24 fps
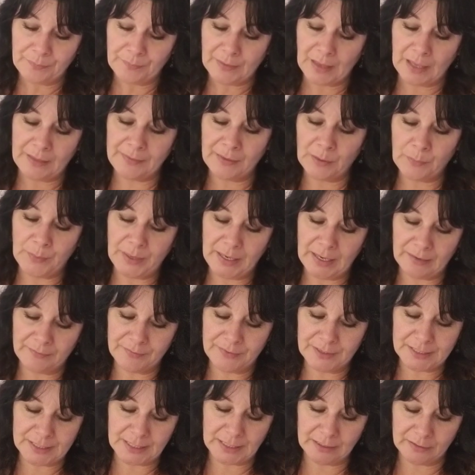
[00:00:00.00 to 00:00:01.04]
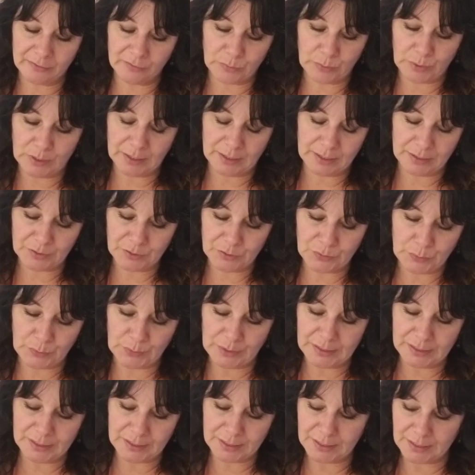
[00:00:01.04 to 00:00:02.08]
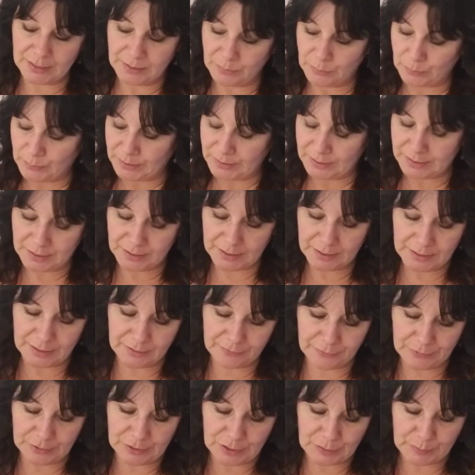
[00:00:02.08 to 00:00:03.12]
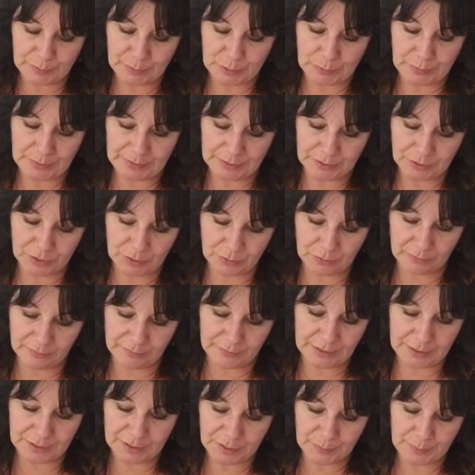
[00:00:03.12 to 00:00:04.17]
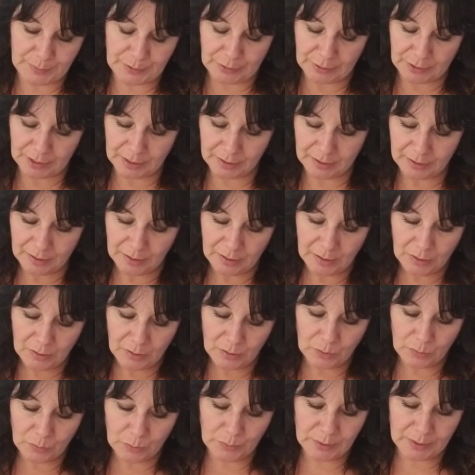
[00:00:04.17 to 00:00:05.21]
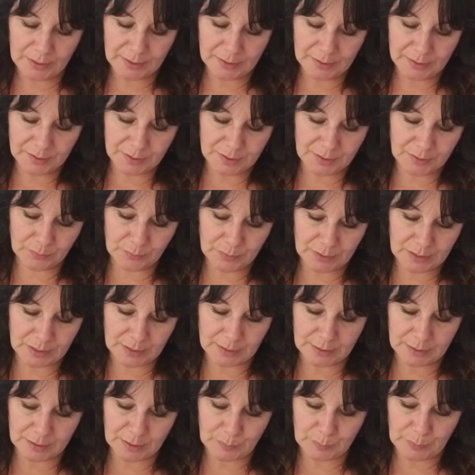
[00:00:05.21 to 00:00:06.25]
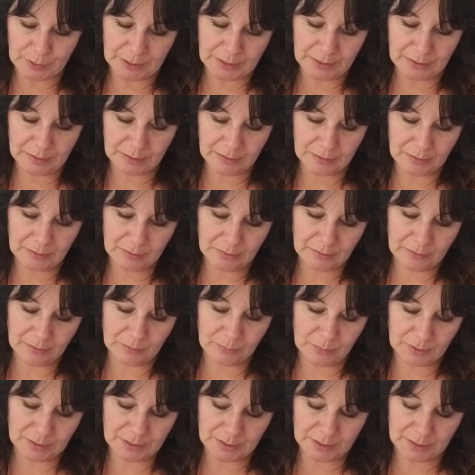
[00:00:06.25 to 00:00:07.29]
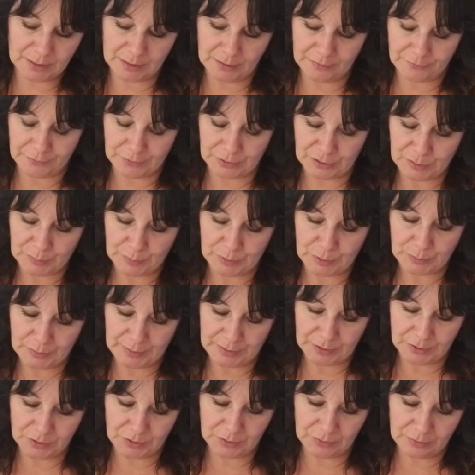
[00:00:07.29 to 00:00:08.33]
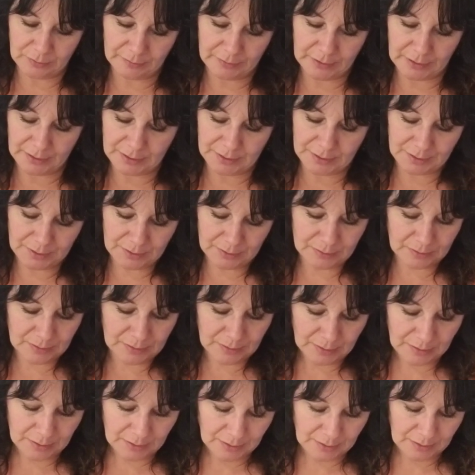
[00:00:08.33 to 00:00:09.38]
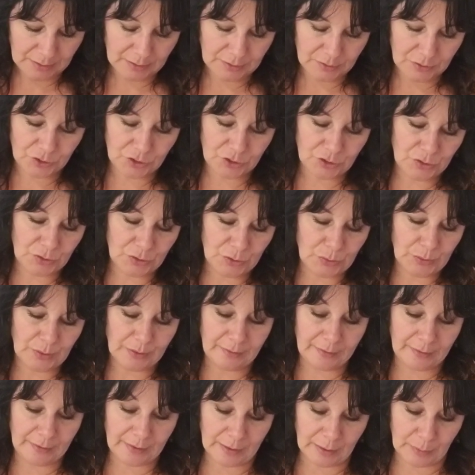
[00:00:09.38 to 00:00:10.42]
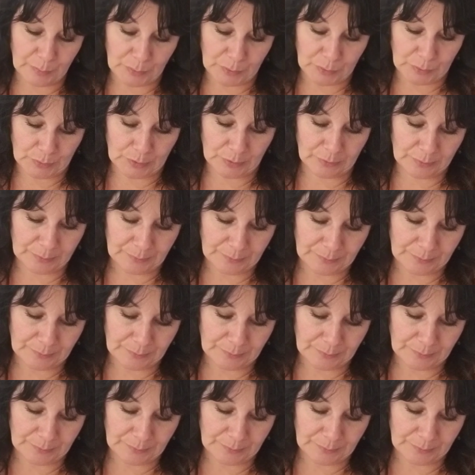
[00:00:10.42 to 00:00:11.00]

And then we have the Ten of Wands. What is the what is the difference between the two of these spirit? What is what's the split? What's the difference between the two of these? To the Emperor.